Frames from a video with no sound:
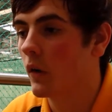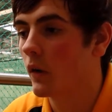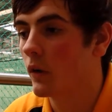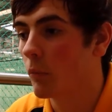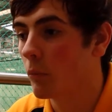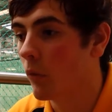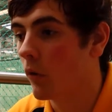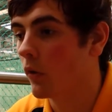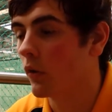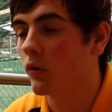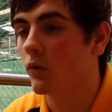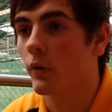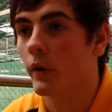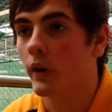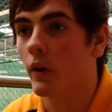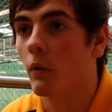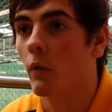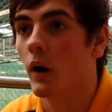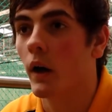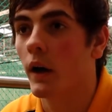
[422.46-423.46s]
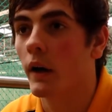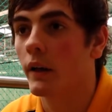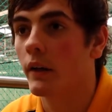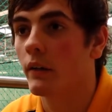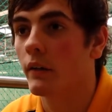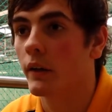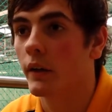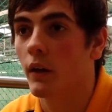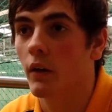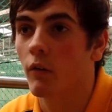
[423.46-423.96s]
it's a ball that's swinging away.
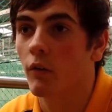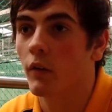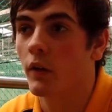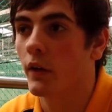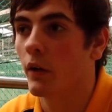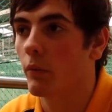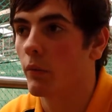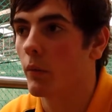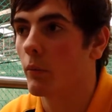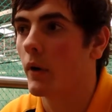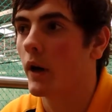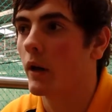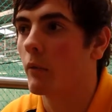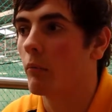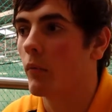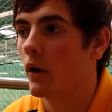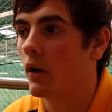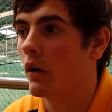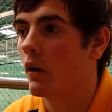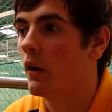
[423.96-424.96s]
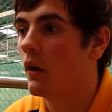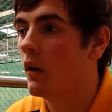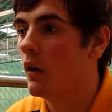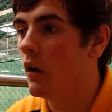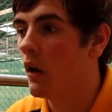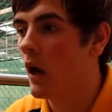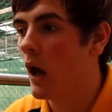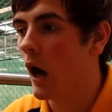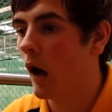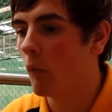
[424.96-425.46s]
You can't really open the batting, but
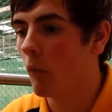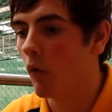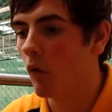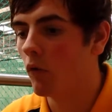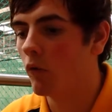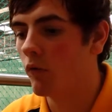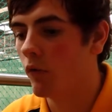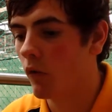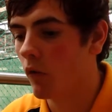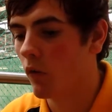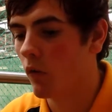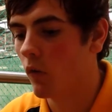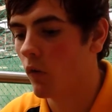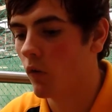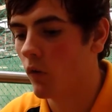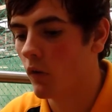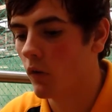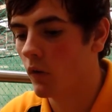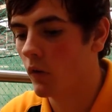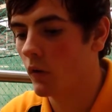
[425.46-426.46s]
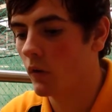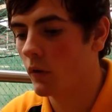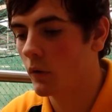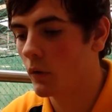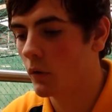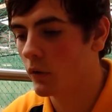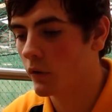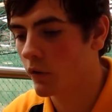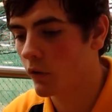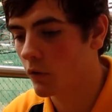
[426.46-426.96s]
I'm all for
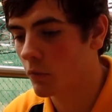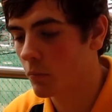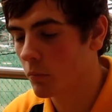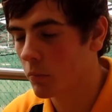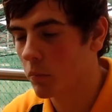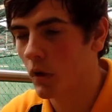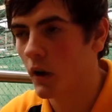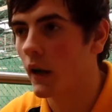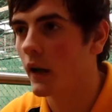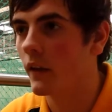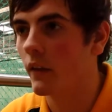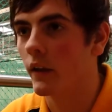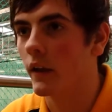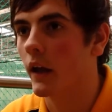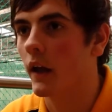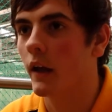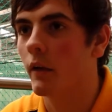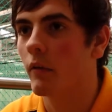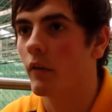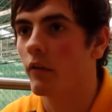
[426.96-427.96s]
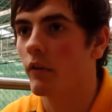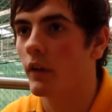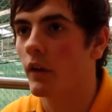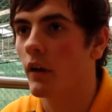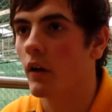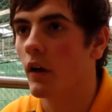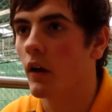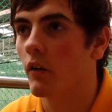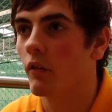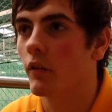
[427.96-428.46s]
just play the game. I
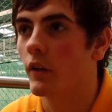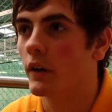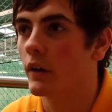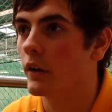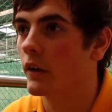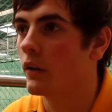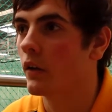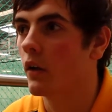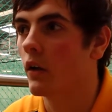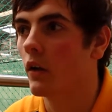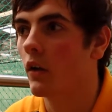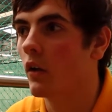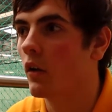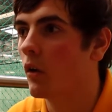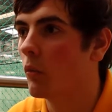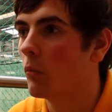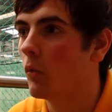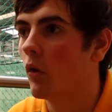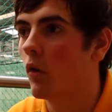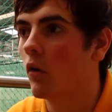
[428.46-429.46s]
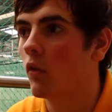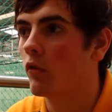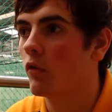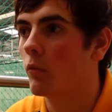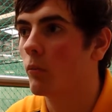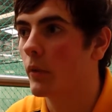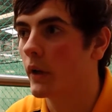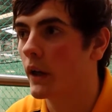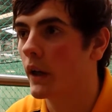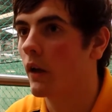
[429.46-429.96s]
think you learn a lot more
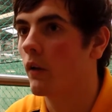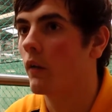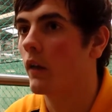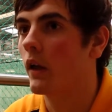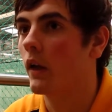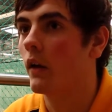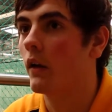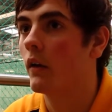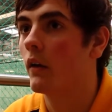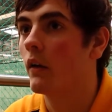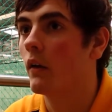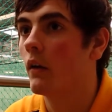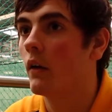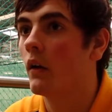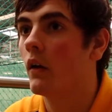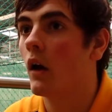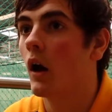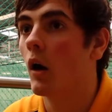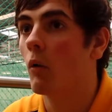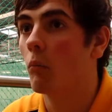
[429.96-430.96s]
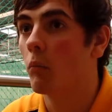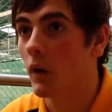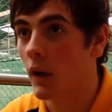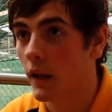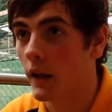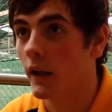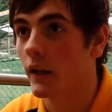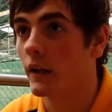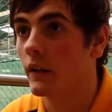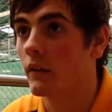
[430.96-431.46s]
from being out there and
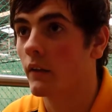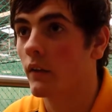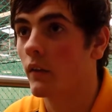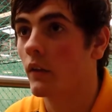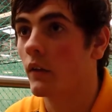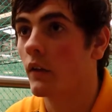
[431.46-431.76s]
playing